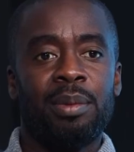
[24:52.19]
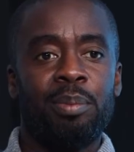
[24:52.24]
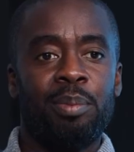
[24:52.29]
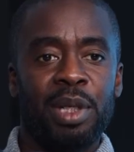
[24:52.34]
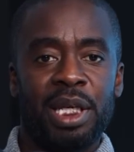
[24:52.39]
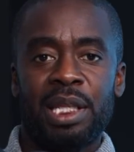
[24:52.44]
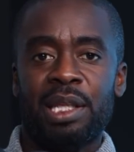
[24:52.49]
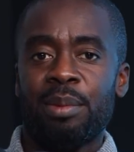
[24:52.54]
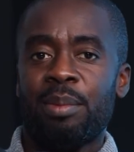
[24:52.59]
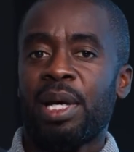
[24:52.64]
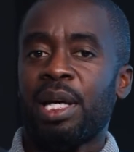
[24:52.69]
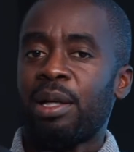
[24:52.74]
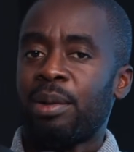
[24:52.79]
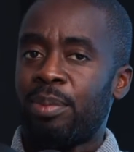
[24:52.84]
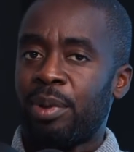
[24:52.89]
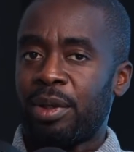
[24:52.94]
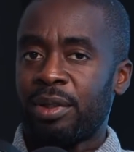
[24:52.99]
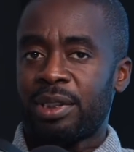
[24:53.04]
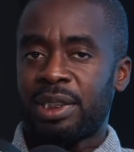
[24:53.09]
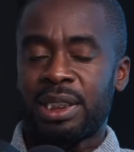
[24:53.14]
be the better
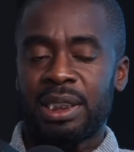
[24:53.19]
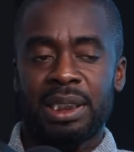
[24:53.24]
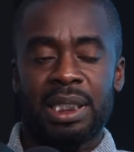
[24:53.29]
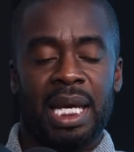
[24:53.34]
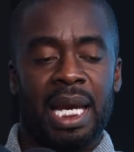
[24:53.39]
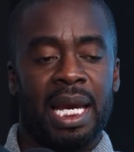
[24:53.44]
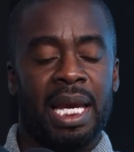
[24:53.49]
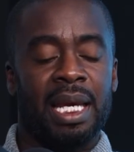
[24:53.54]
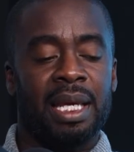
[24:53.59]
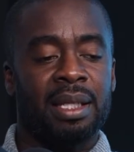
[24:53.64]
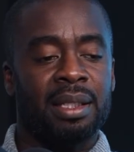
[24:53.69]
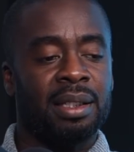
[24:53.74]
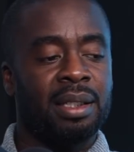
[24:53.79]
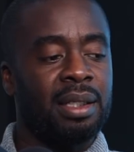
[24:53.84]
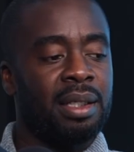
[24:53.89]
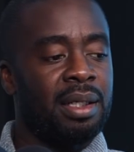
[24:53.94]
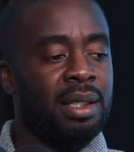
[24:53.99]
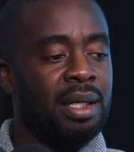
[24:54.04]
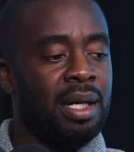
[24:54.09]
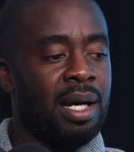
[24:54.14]
person and
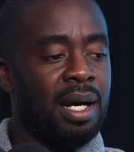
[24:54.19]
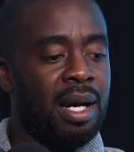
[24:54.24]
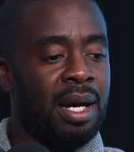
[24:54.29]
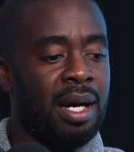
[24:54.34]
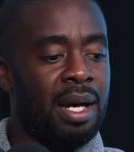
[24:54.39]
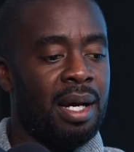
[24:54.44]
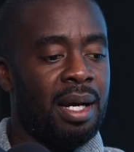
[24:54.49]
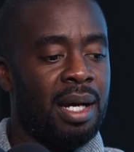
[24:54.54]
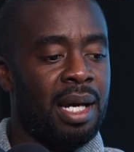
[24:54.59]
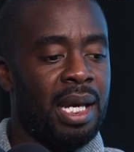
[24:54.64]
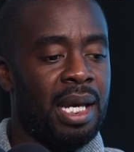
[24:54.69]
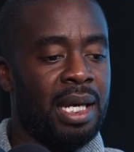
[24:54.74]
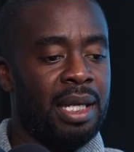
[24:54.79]
to, I